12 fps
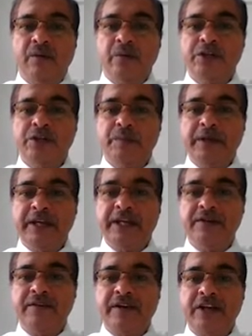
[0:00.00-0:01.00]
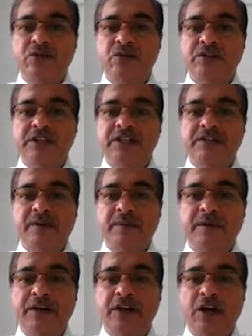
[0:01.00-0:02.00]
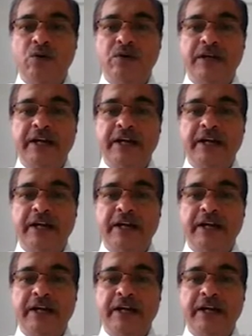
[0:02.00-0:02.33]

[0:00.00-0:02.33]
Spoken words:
which may give rise to justifiable doubt